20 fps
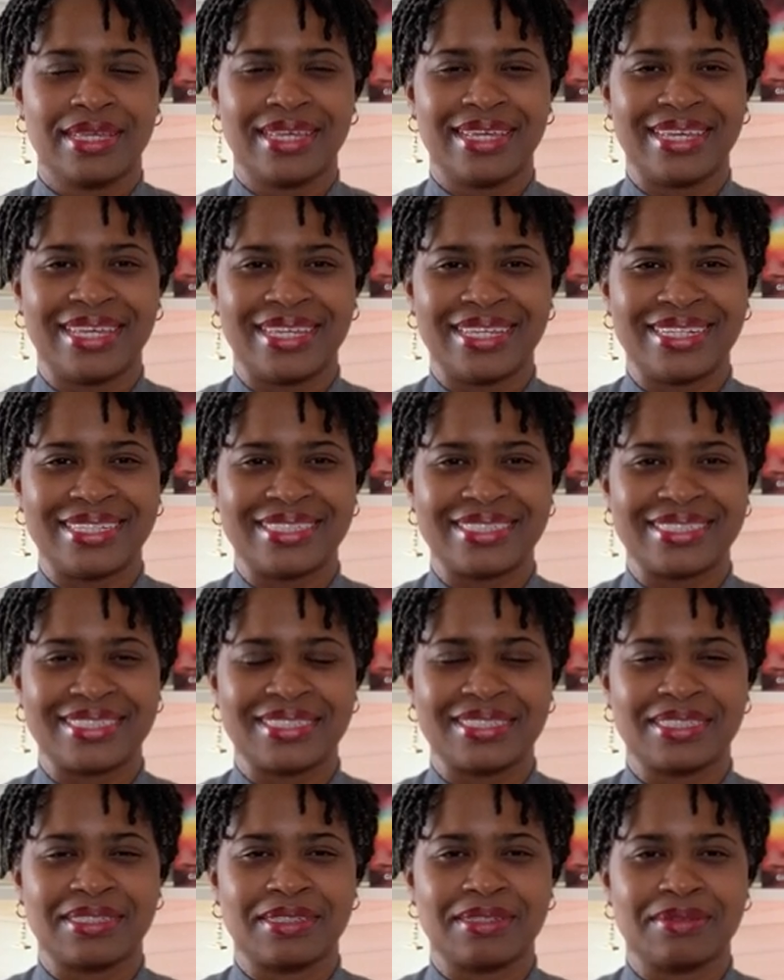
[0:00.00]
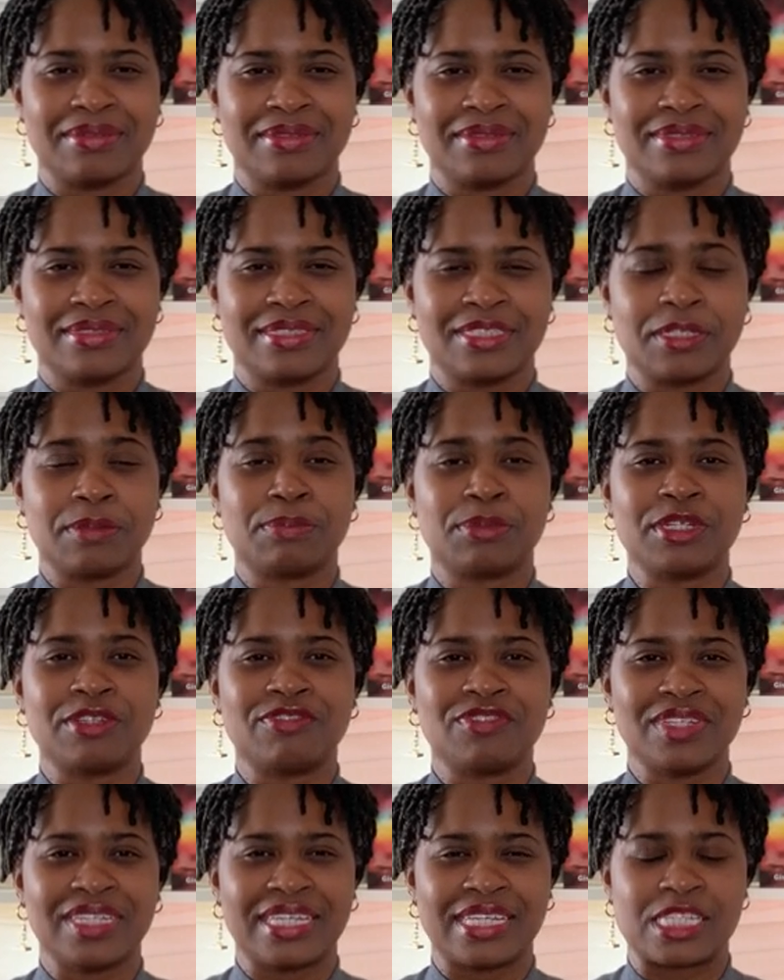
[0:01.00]
And to
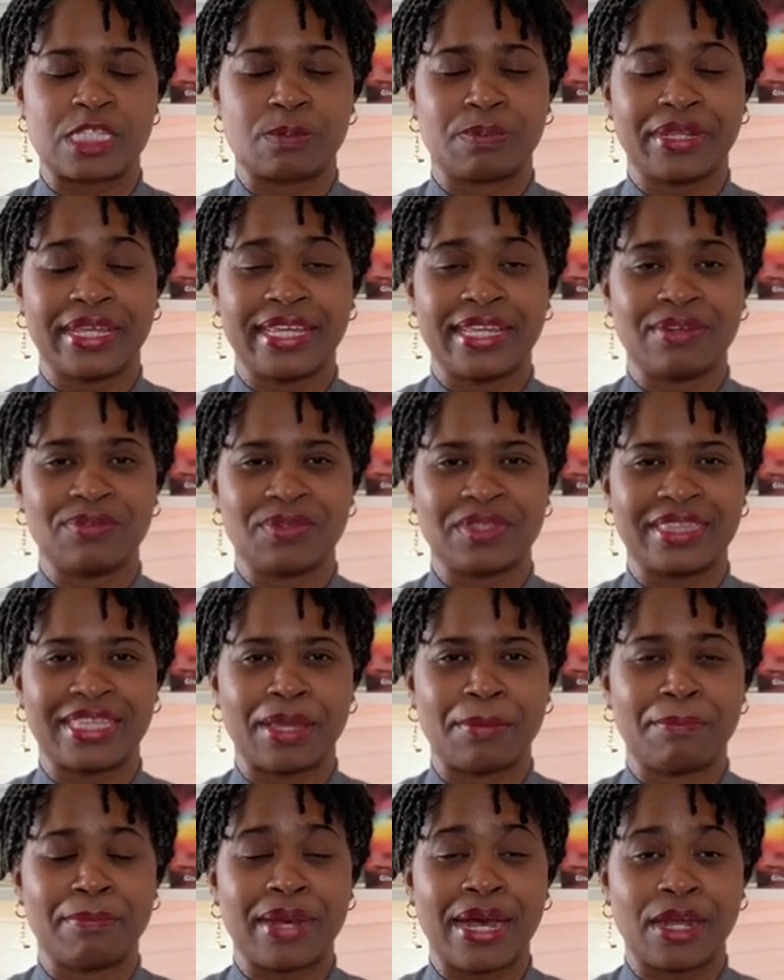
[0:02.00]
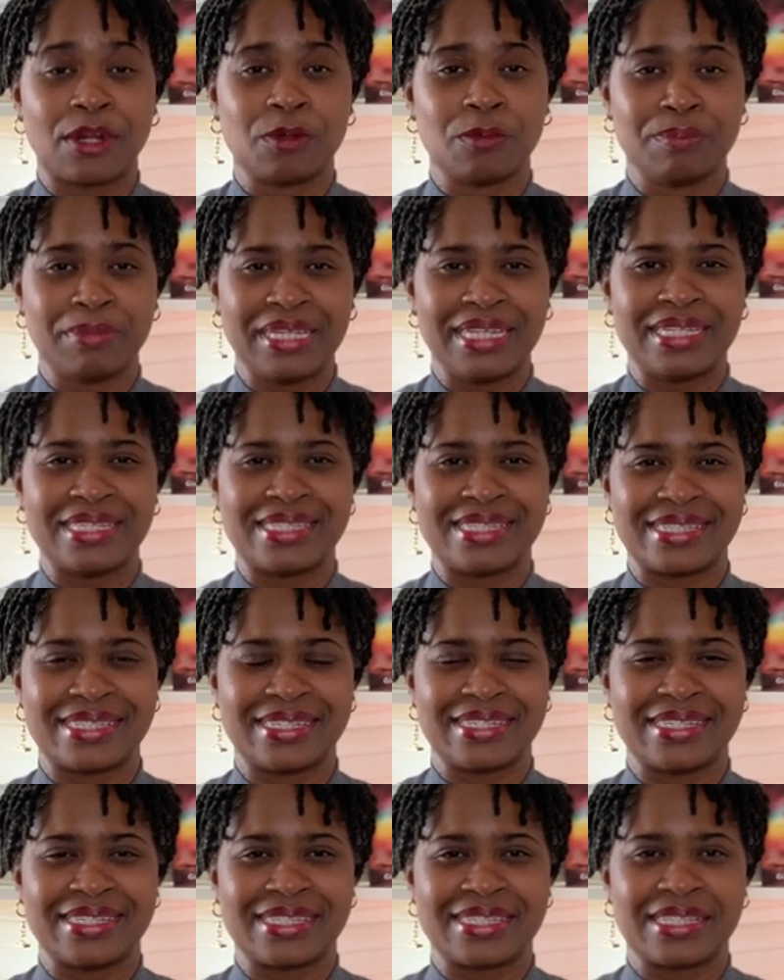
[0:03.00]
briefly explain what that motto means
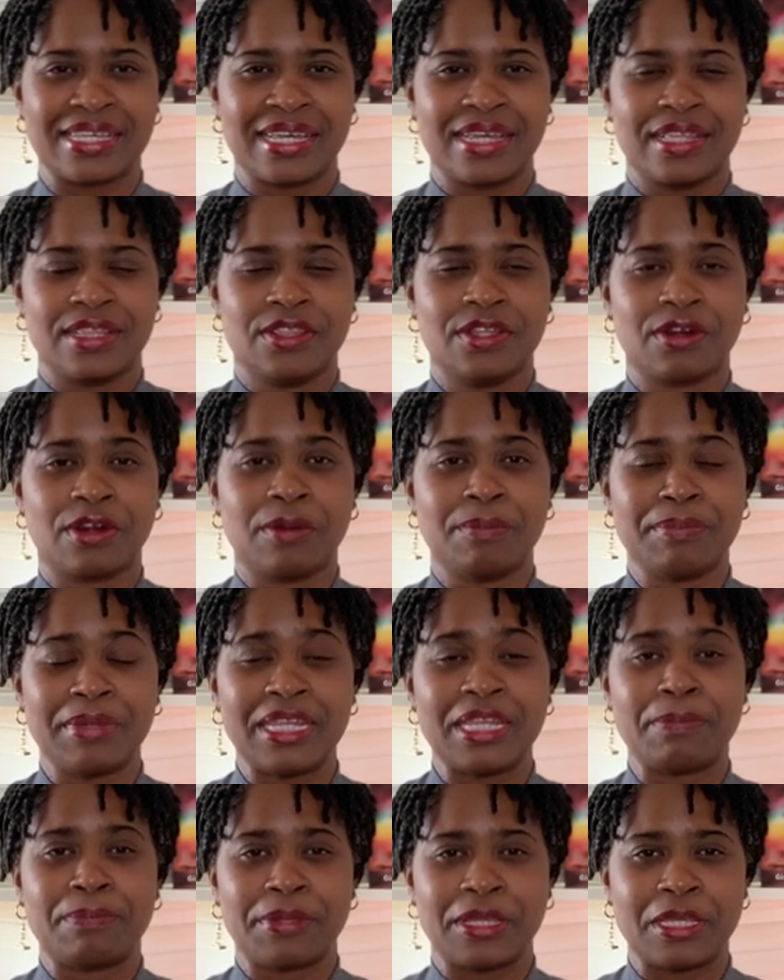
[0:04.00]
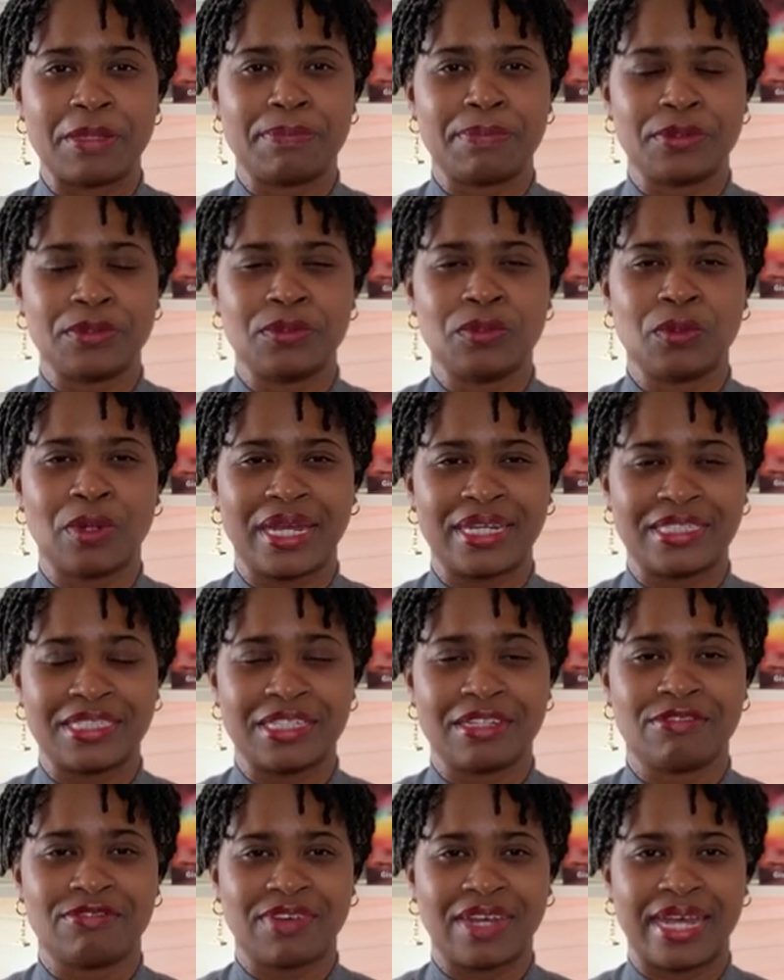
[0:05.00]
is there are many people who
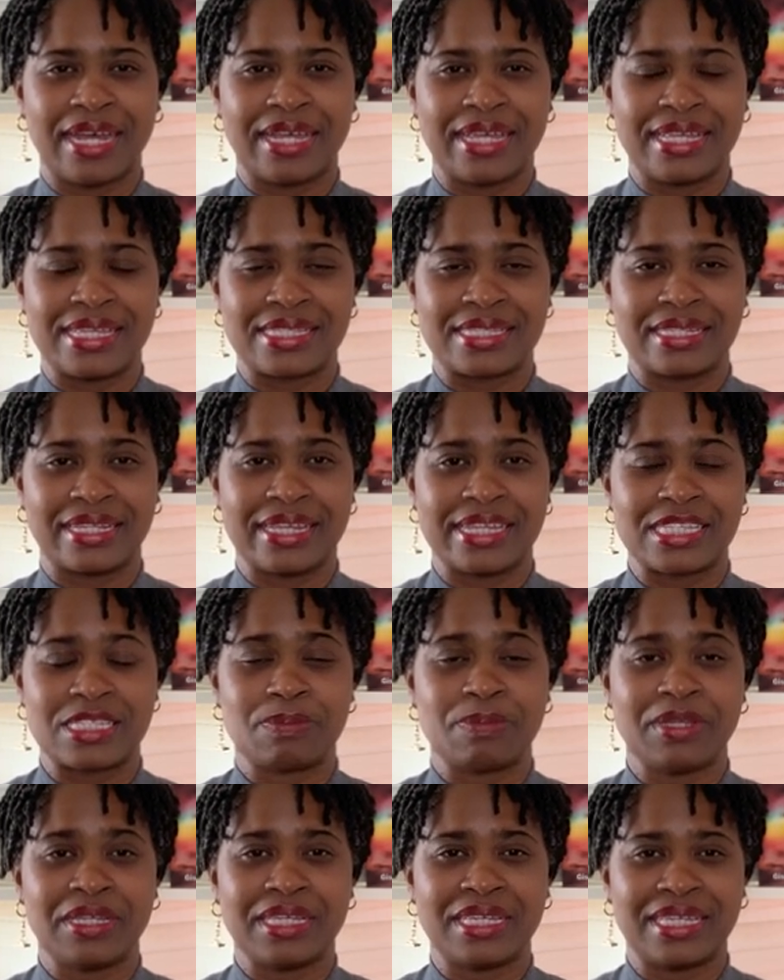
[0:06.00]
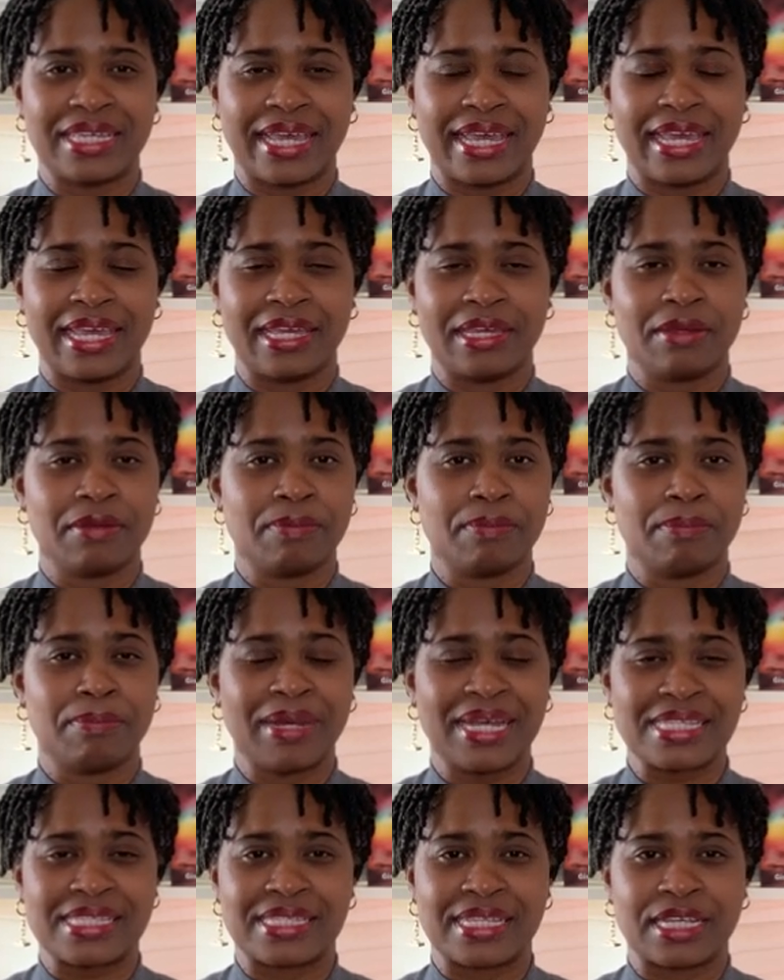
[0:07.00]
identify as lesbian, gay,
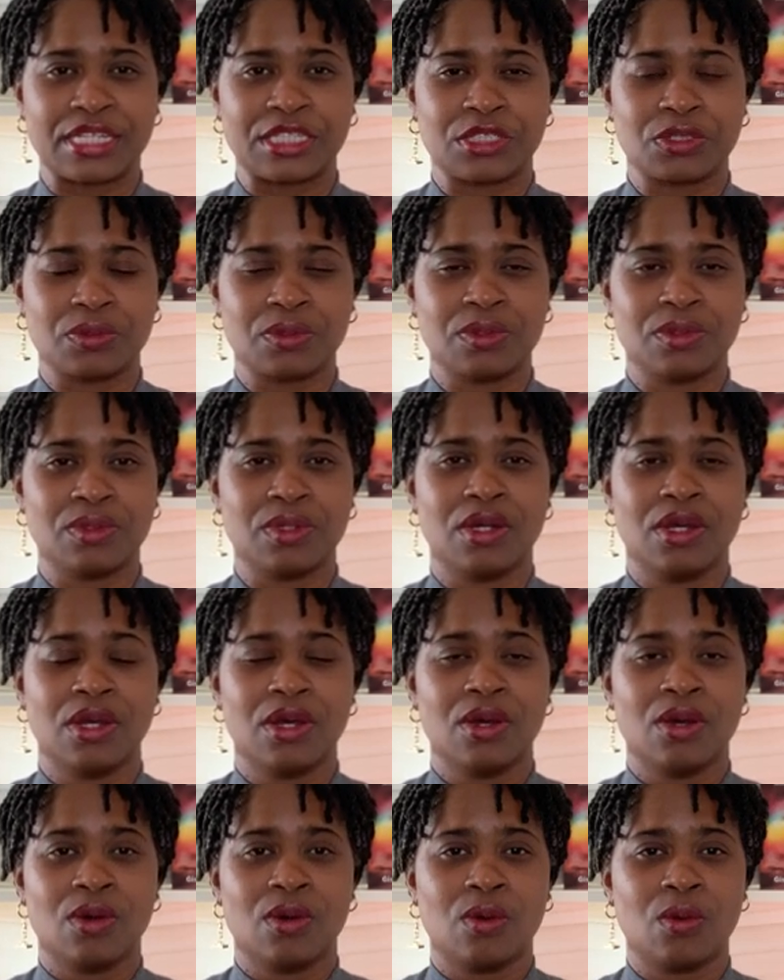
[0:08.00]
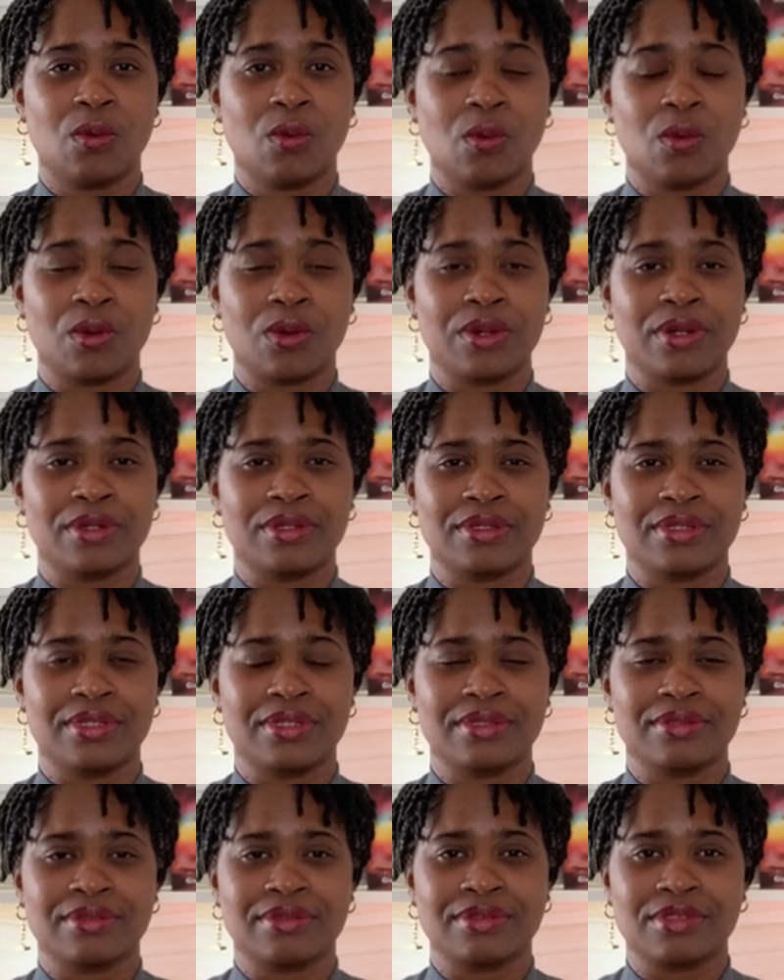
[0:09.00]
bisexual, or
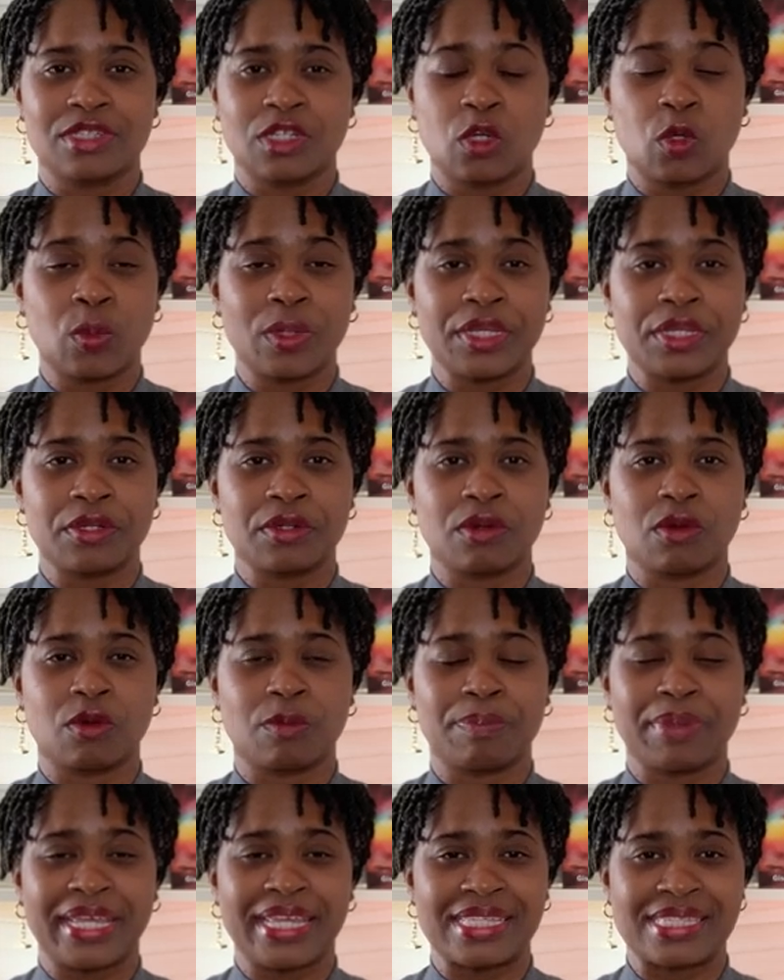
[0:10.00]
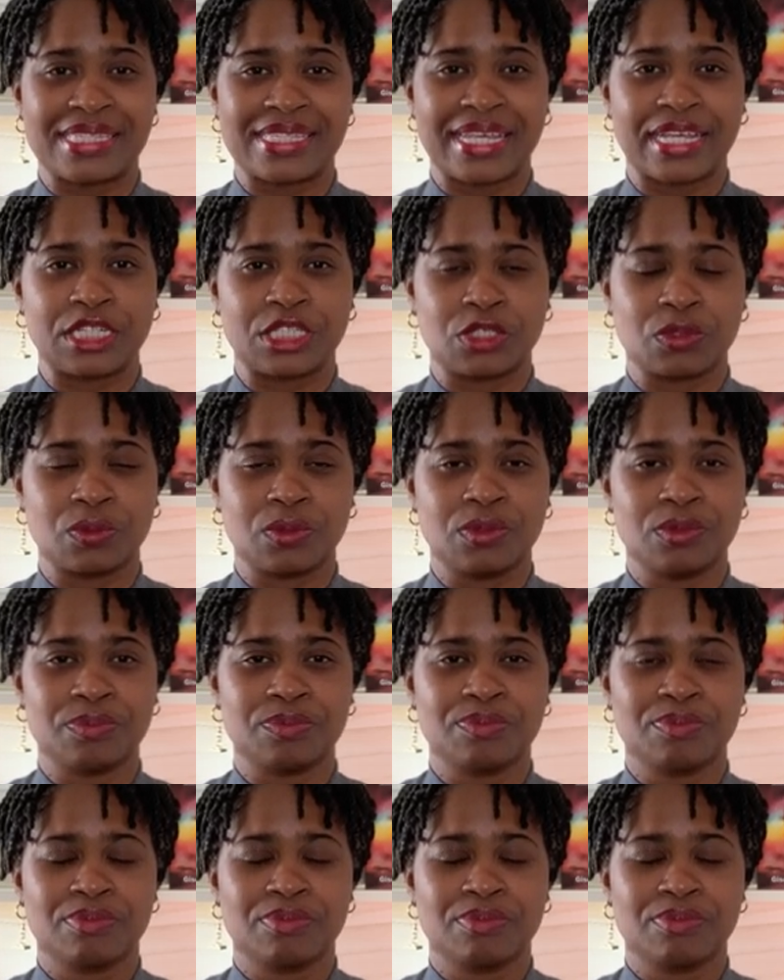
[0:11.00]
queer or pansexual.